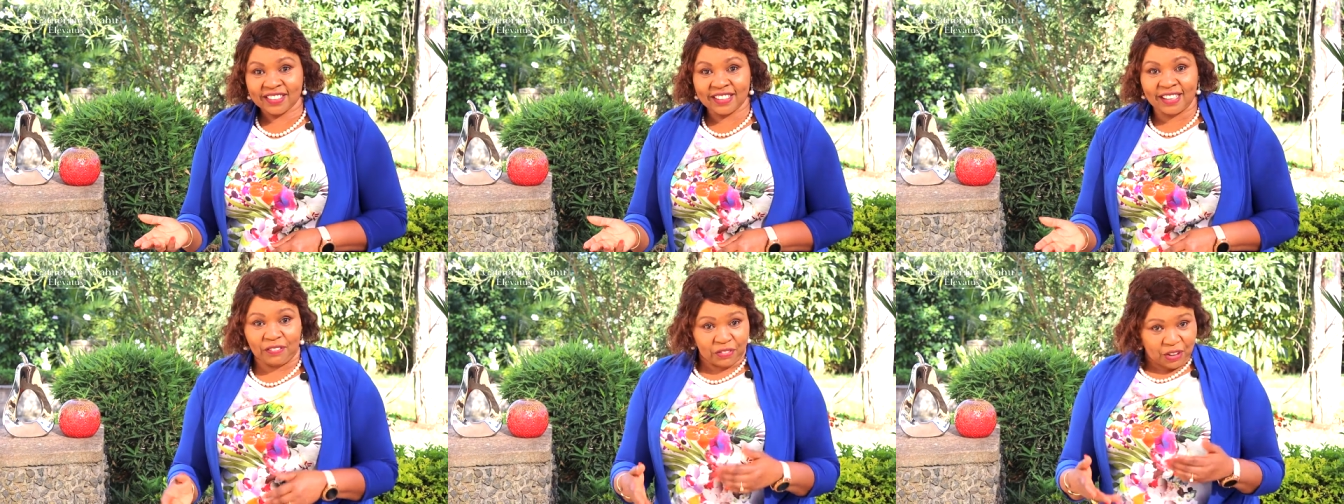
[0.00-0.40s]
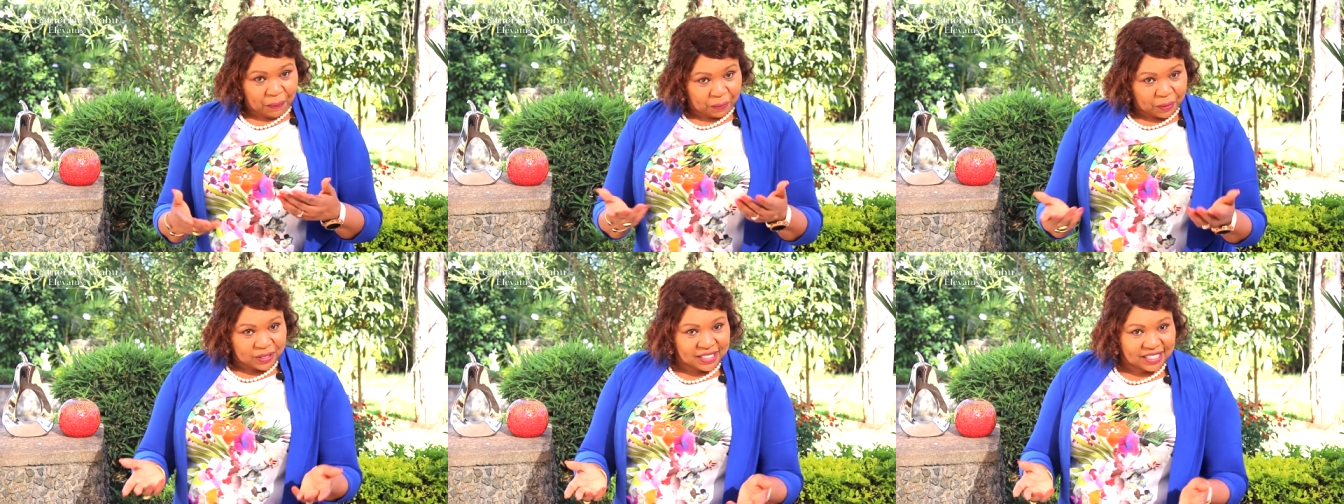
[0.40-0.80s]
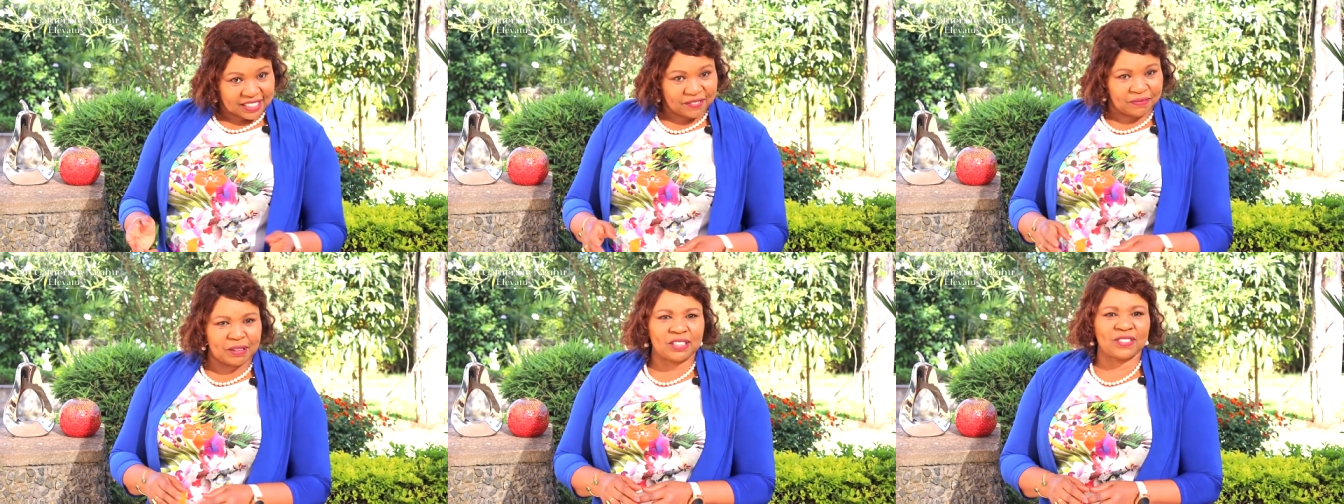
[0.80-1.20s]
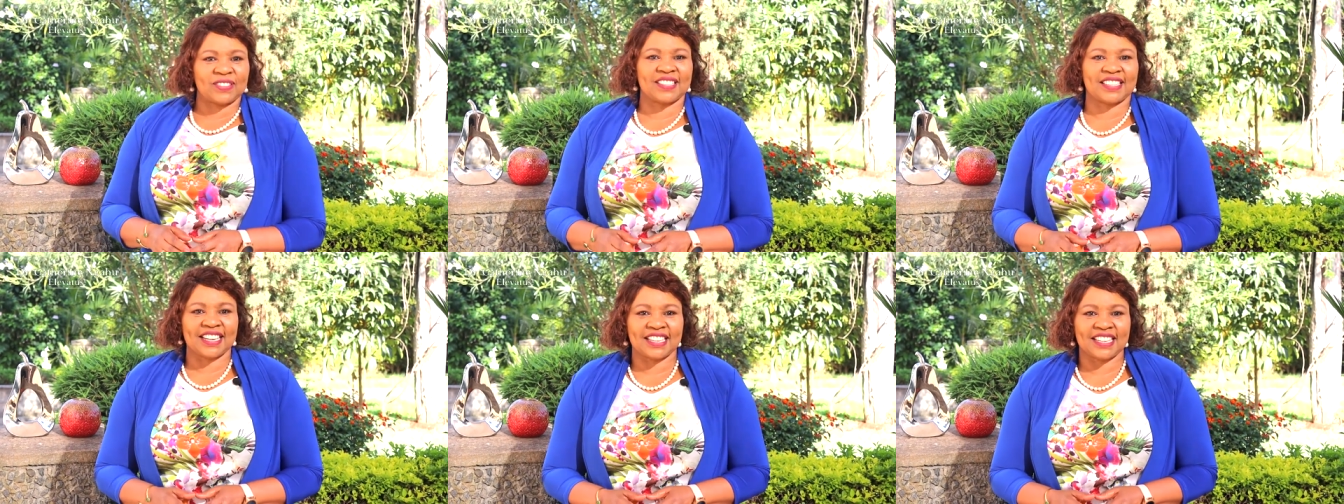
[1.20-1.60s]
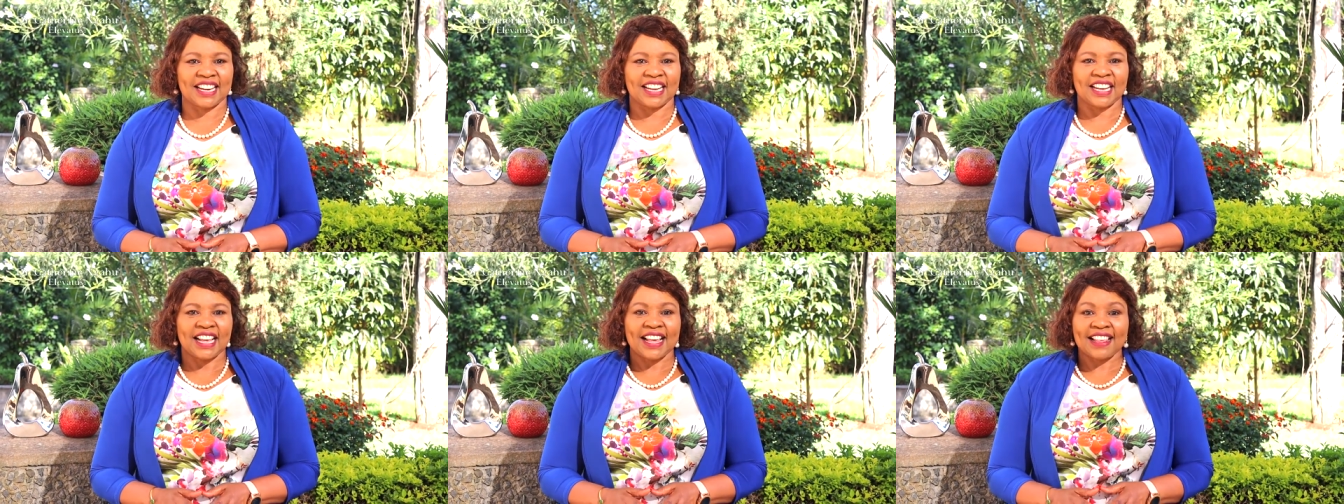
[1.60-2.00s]
give you a positive mental state?
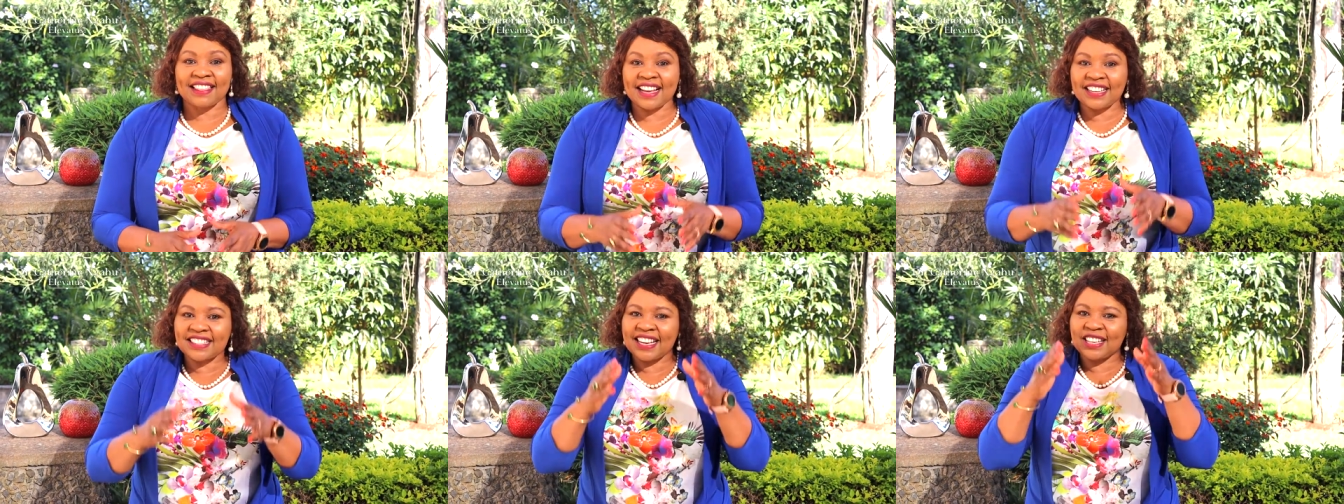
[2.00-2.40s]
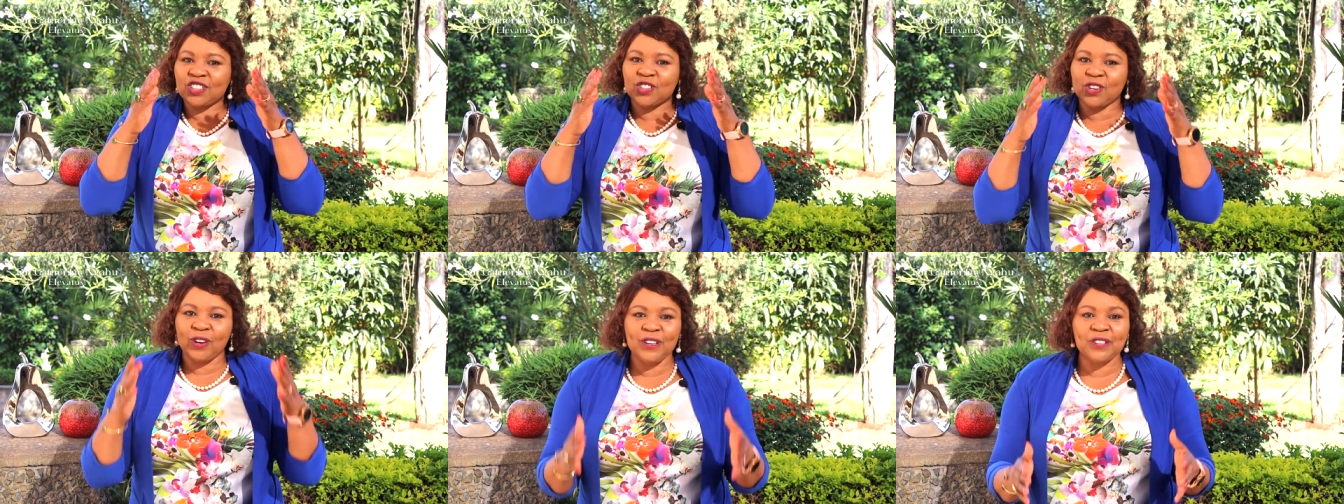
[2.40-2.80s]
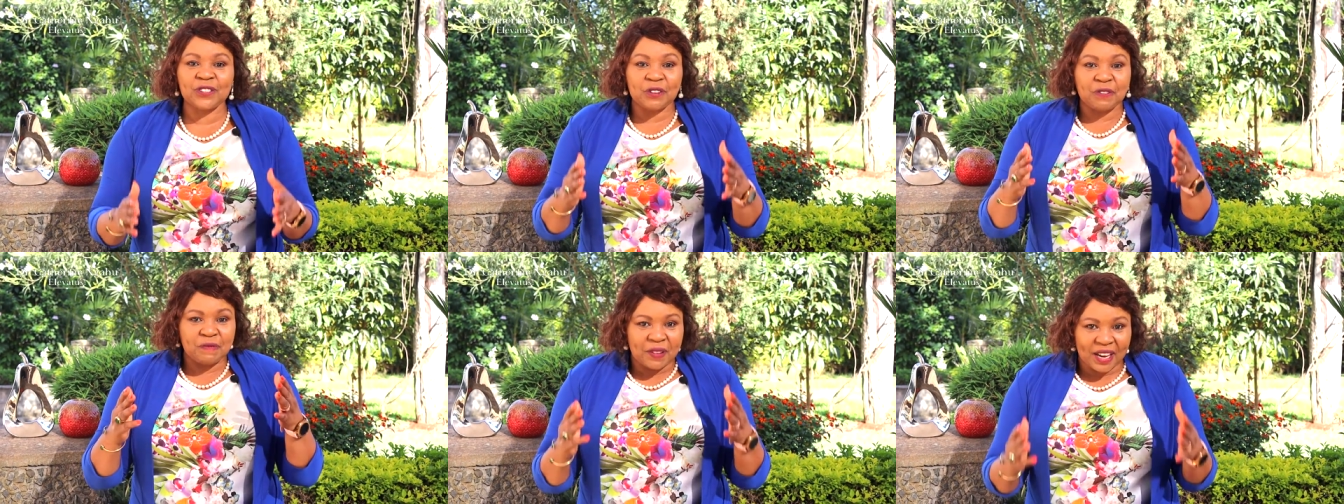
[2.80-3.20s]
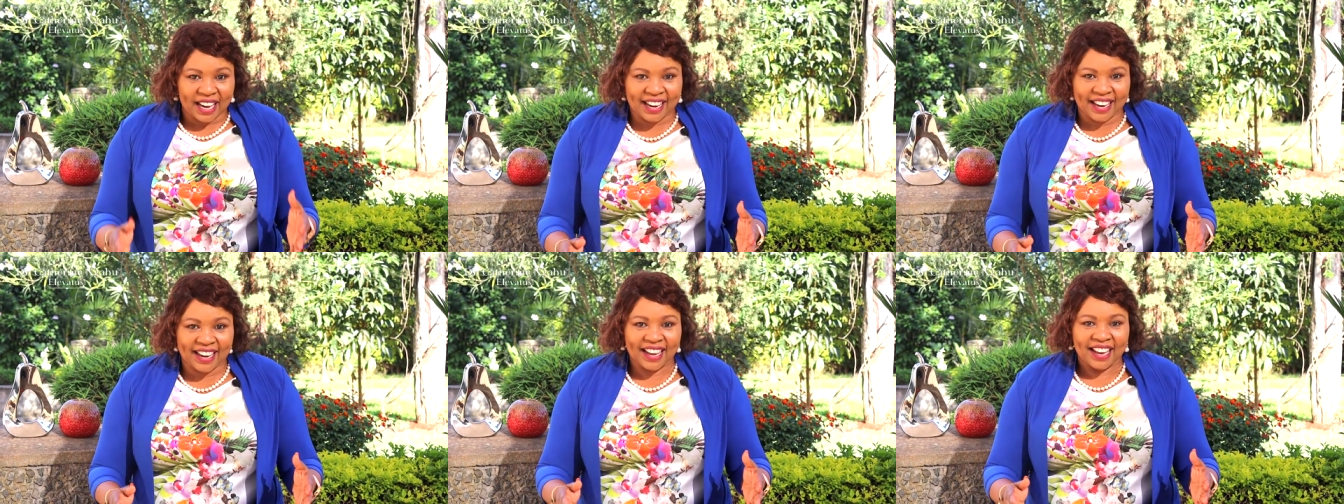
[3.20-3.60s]
That's a choice you make.